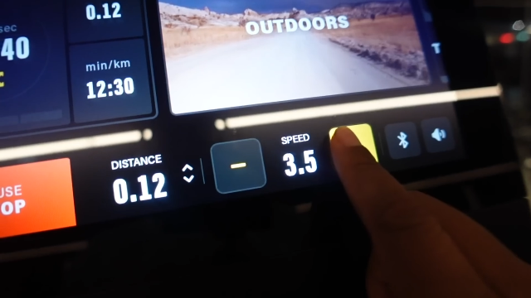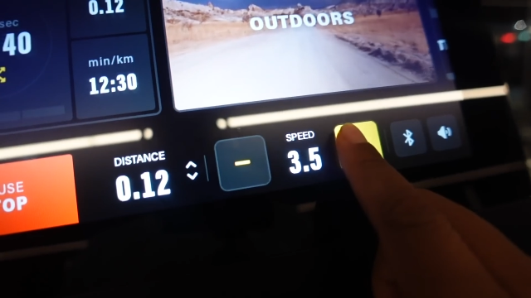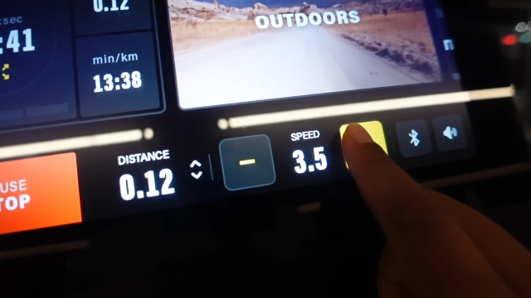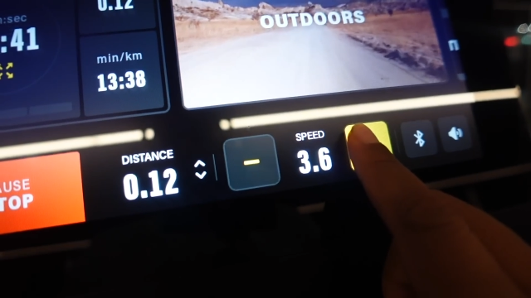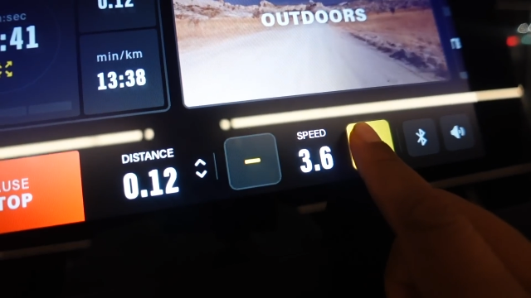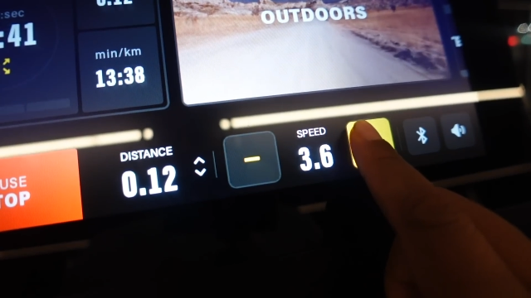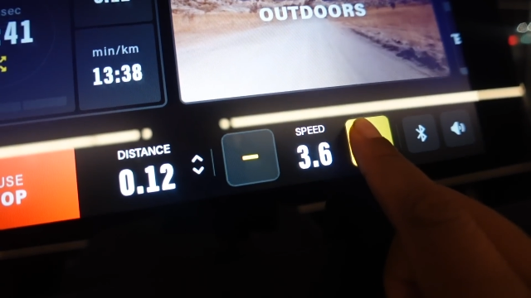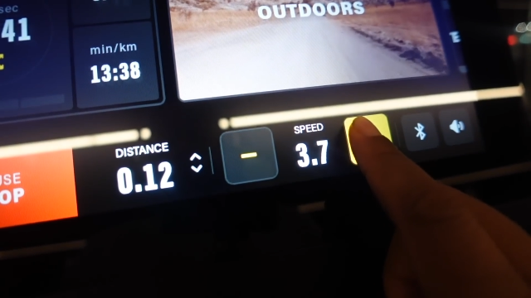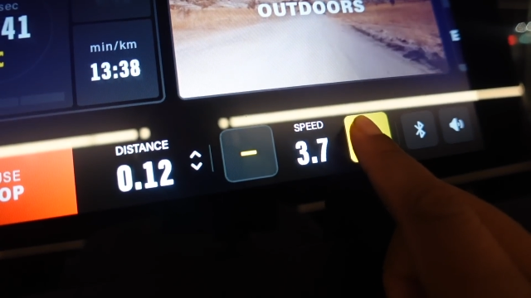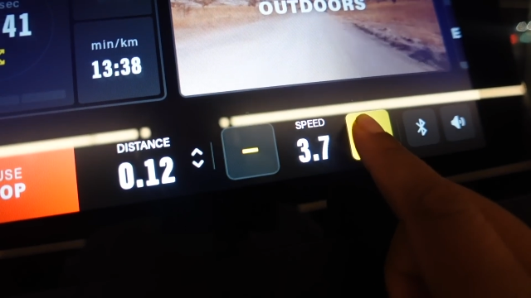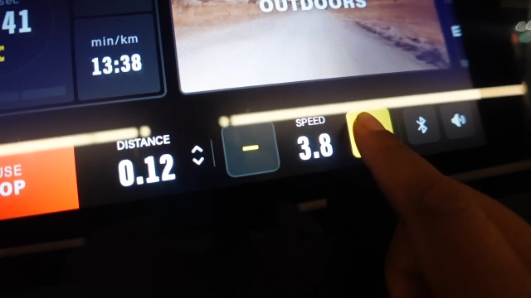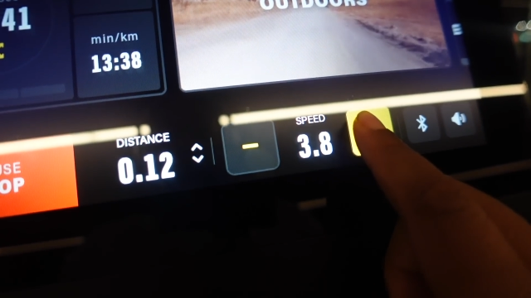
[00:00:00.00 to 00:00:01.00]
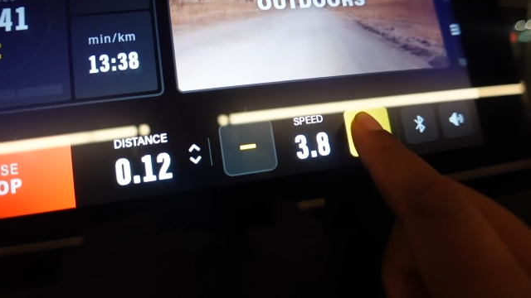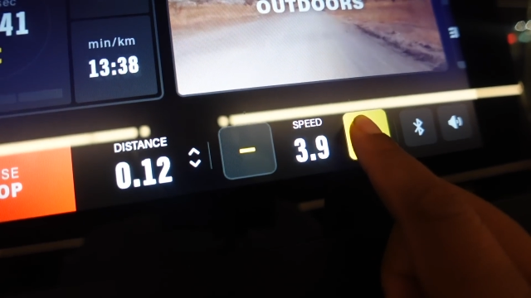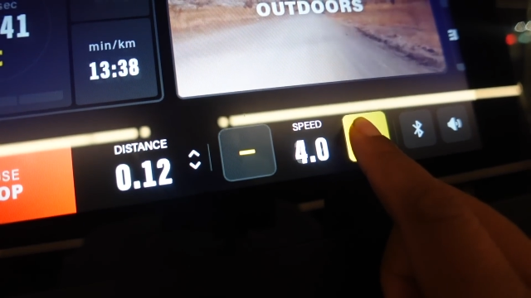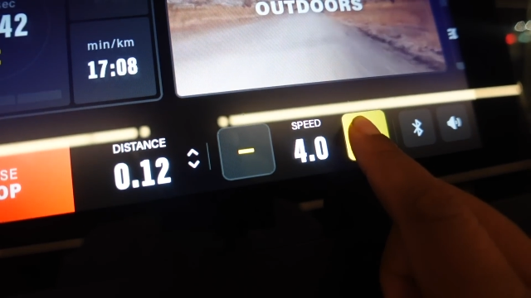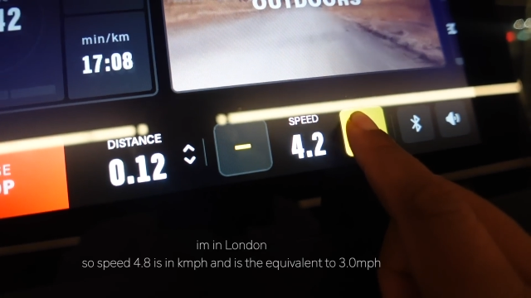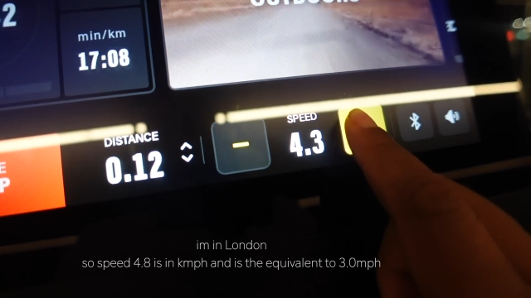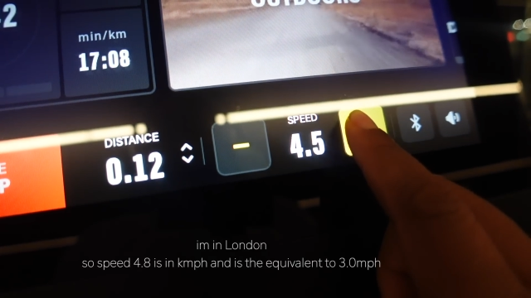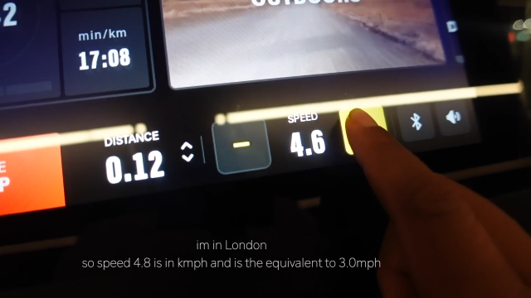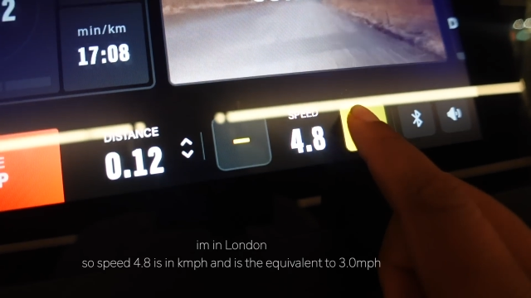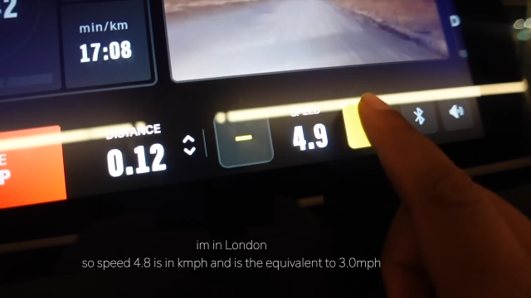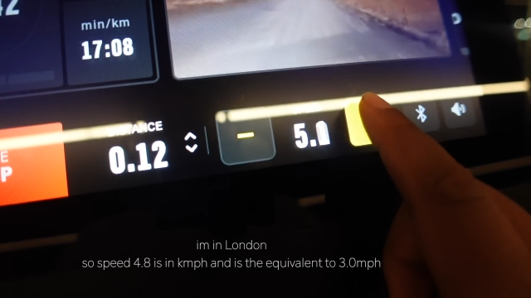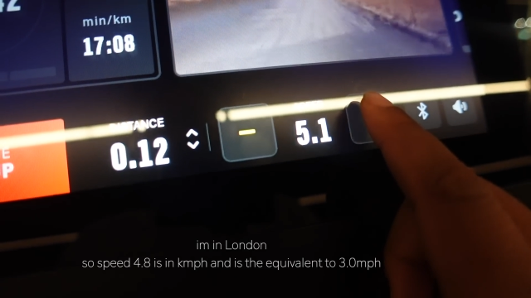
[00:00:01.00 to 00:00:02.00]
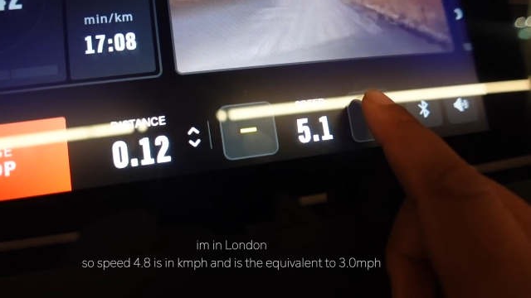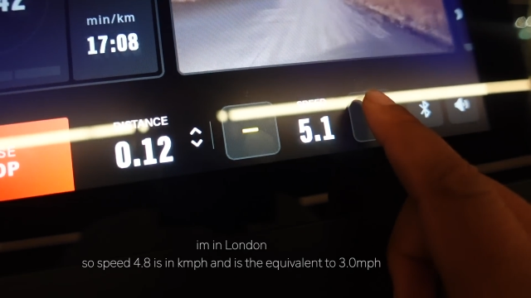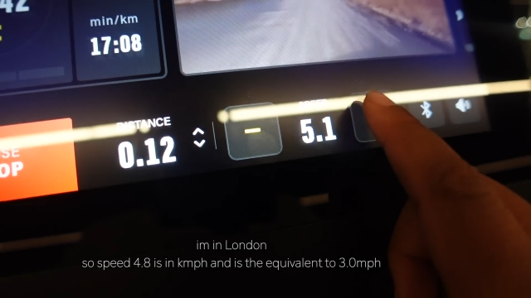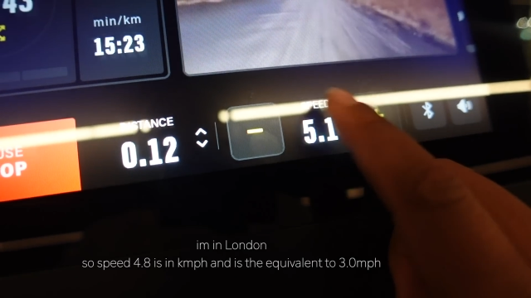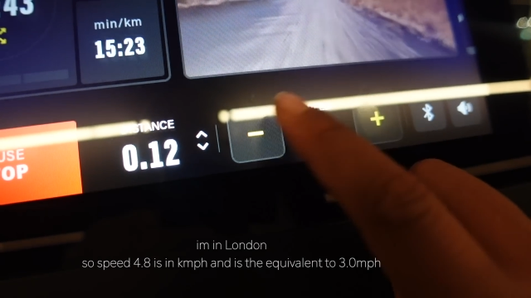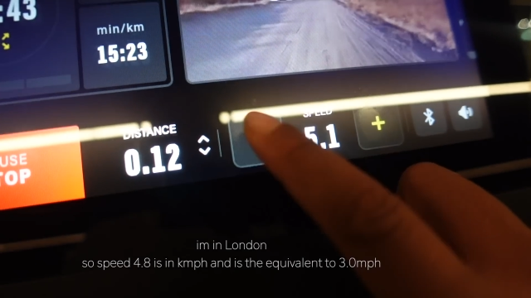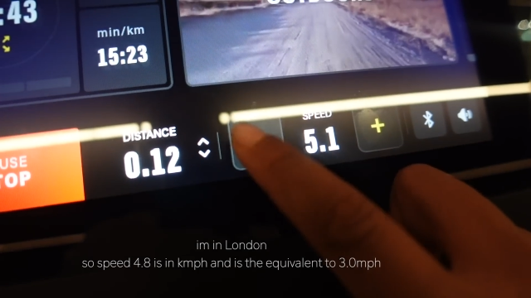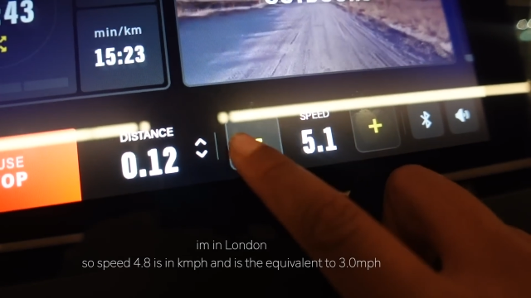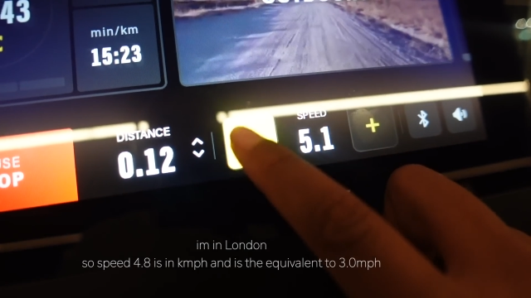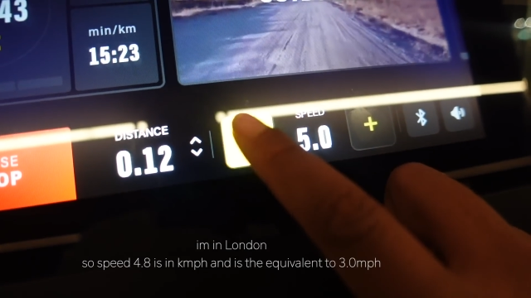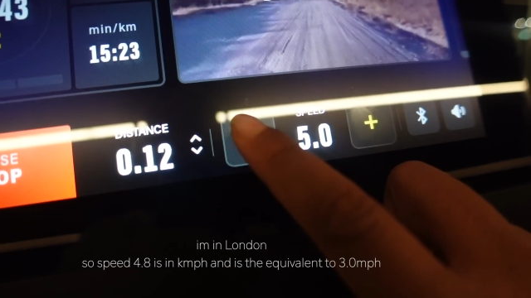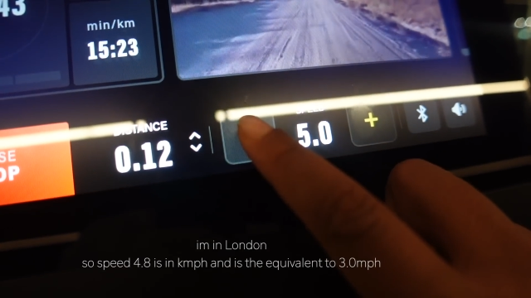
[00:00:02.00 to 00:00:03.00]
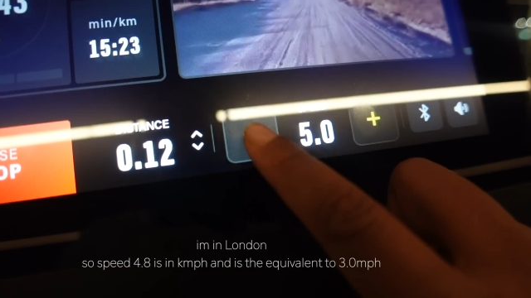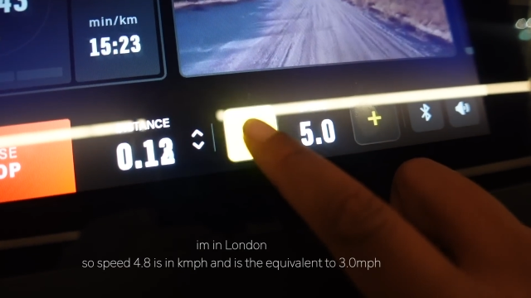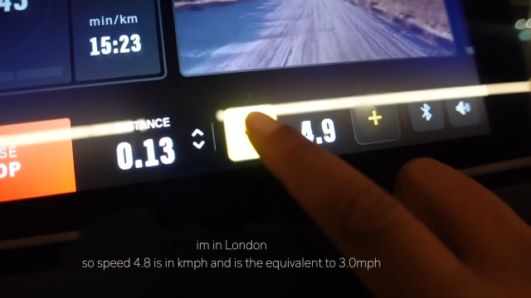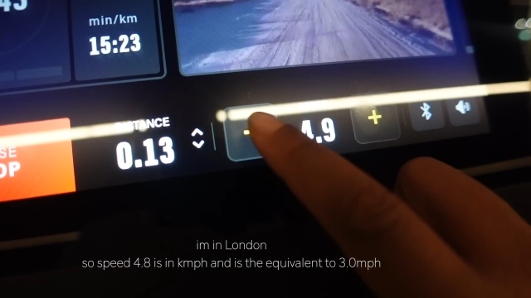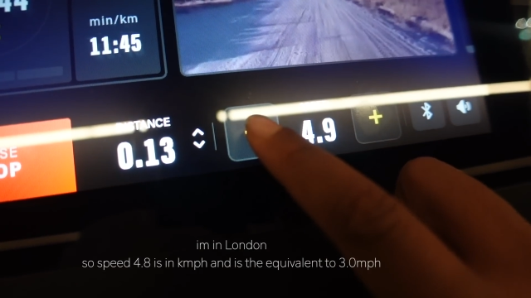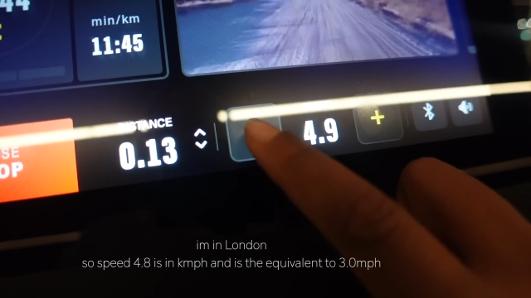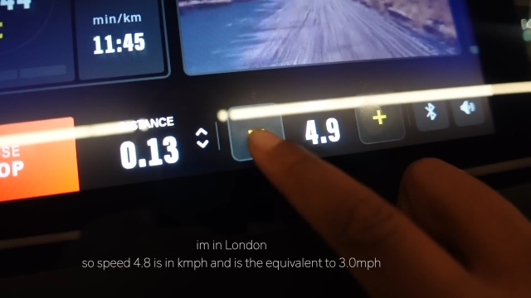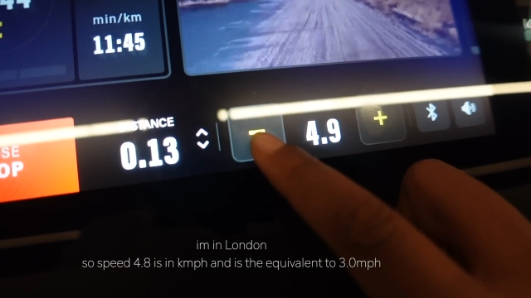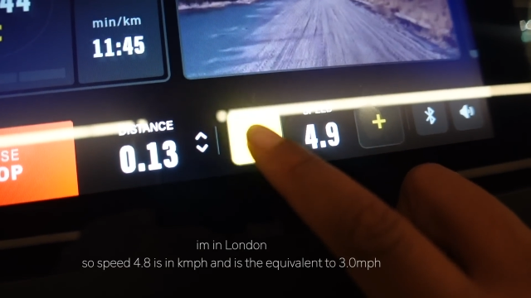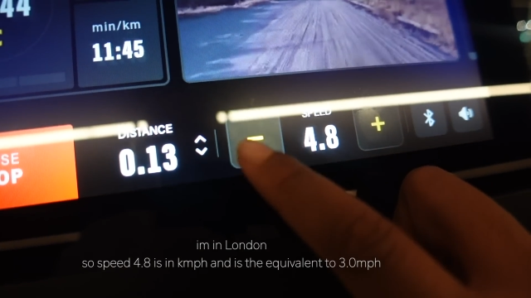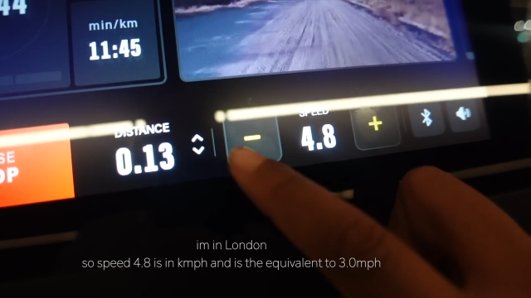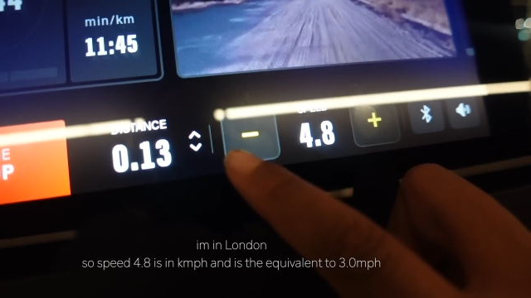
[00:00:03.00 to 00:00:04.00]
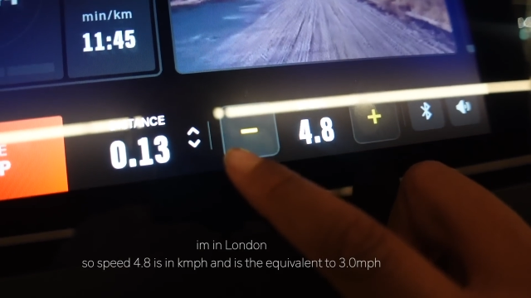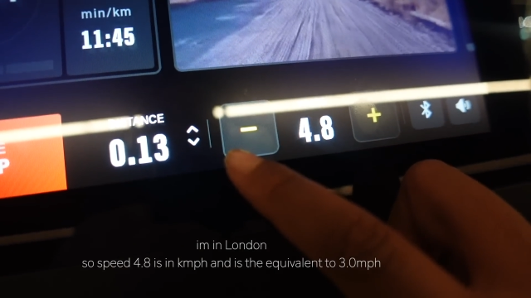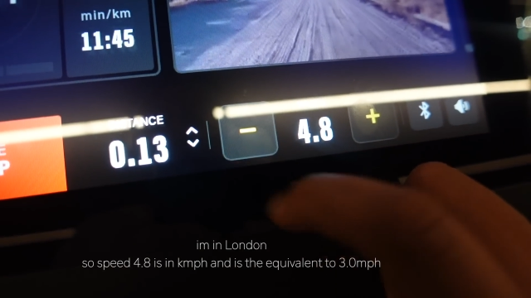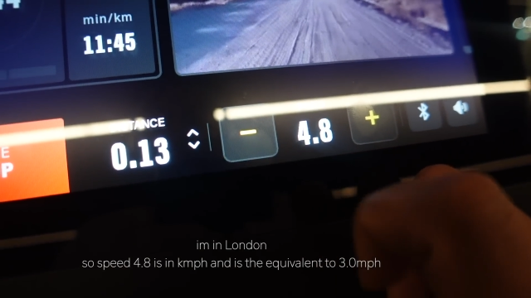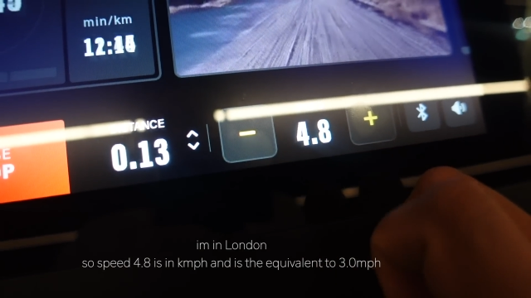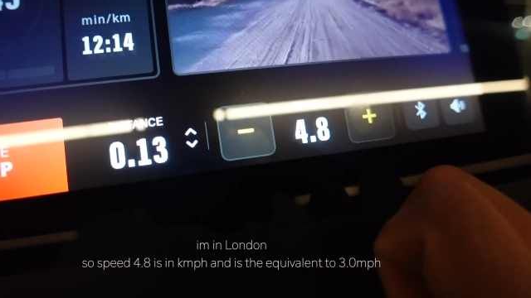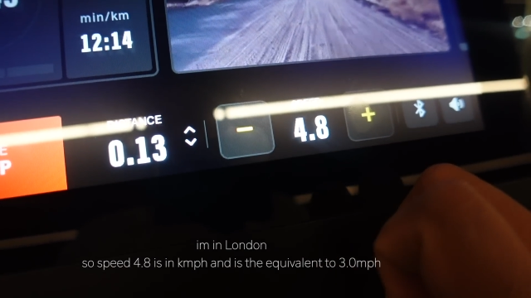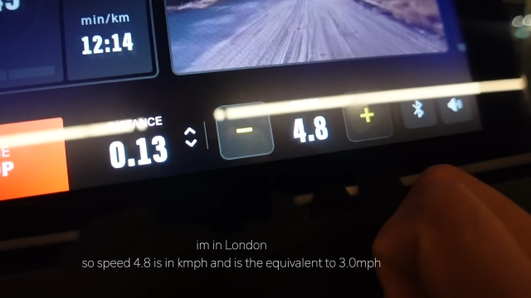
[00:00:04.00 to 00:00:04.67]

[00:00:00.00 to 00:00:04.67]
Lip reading: Nobody's mouth can be seen.